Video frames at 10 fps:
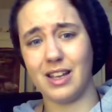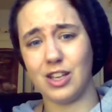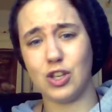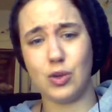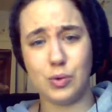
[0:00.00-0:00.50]
a
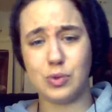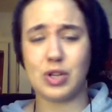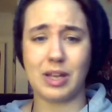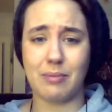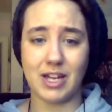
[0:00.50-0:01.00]

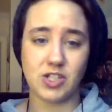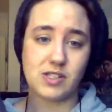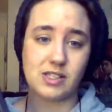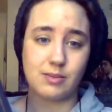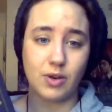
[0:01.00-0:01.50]
huge like
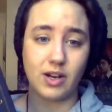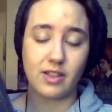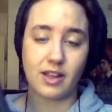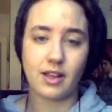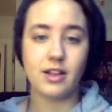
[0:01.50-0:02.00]
magic system or
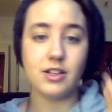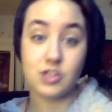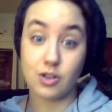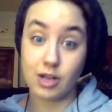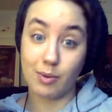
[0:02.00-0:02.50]
anything.
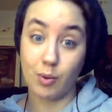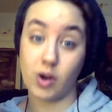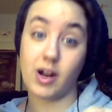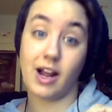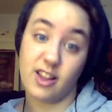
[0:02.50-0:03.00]
Don't get me
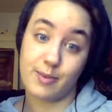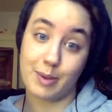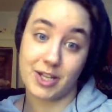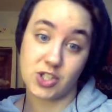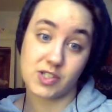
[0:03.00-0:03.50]
wrong, I
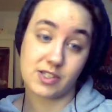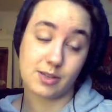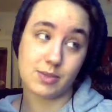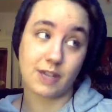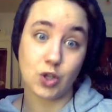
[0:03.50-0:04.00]
love my magic
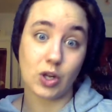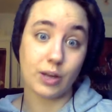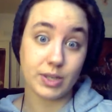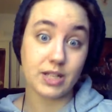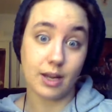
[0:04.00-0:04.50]
systems. After
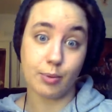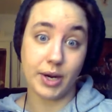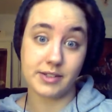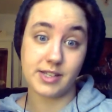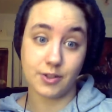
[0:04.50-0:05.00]
all, I read a lot
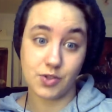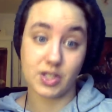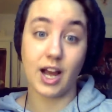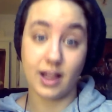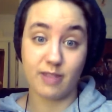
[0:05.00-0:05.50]
of Brandon
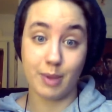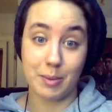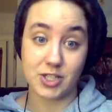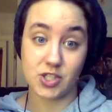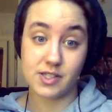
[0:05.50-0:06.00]
Sanderson. I
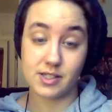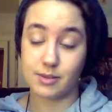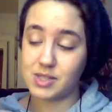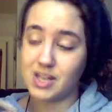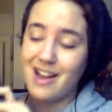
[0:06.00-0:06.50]
love my magic
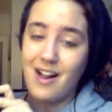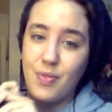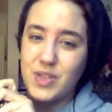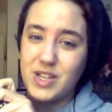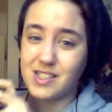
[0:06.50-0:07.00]
systems.
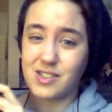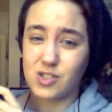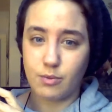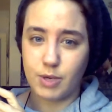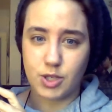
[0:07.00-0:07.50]
This
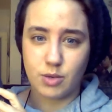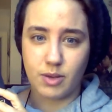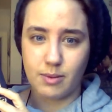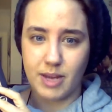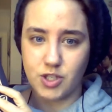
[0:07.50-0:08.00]
isn't so
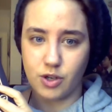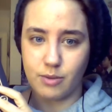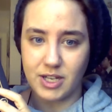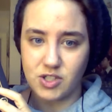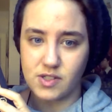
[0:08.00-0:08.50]
much about the
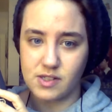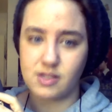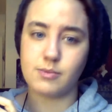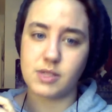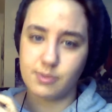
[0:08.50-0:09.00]
magic or the magic
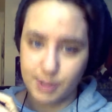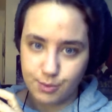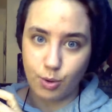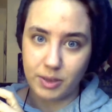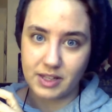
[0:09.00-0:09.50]
systems, it's
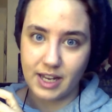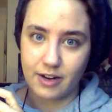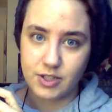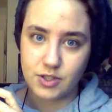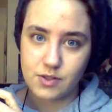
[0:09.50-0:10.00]
much more about
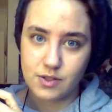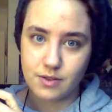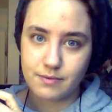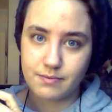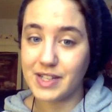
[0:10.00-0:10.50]
the characters.
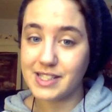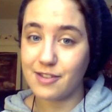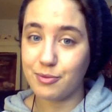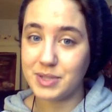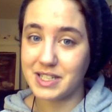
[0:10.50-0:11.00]
So
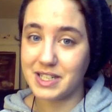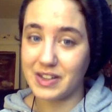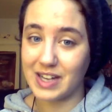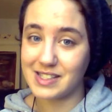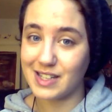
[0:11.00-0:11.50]
that's it for me
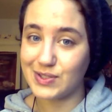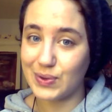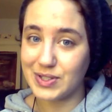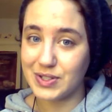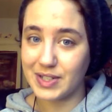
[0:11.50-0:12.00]
today, guys,
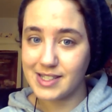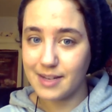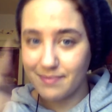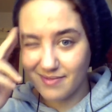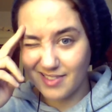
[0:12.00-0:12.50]
and so until
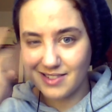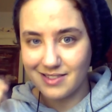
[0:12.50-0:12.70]
next time,